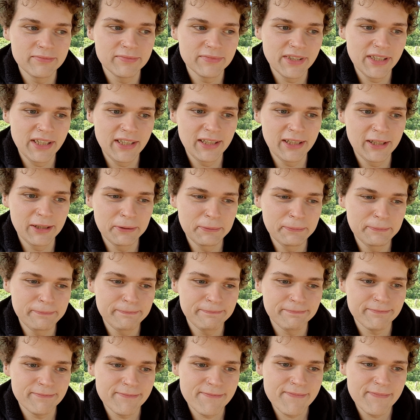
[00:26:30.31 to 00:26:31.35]

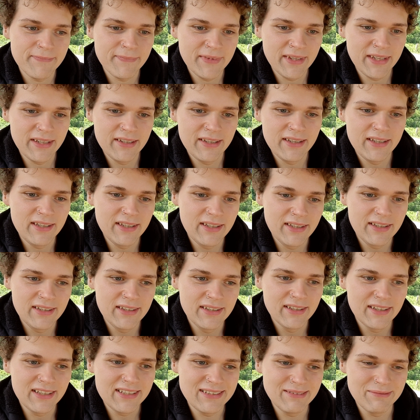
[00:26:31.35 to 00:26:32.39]

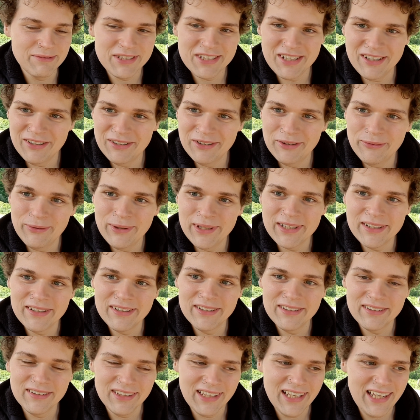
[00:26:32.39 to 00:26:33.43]
Because I'm starting to wonder,
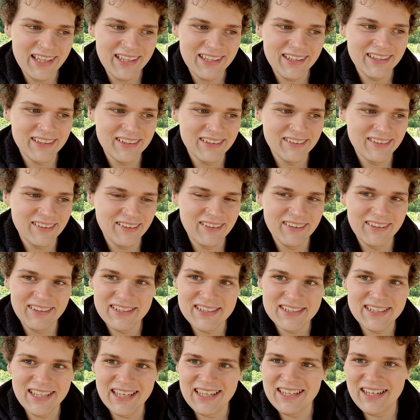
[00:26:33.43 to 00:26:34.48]

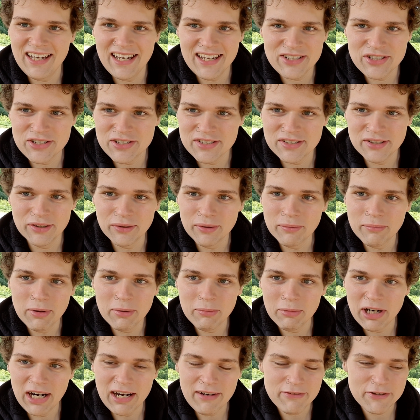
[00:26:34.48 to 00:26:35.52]
because I just don't
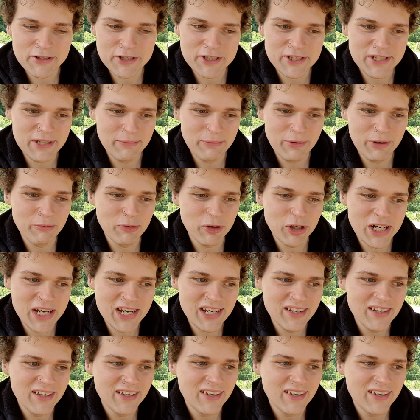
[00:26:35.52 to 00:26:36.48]
remember. I have a shit memory.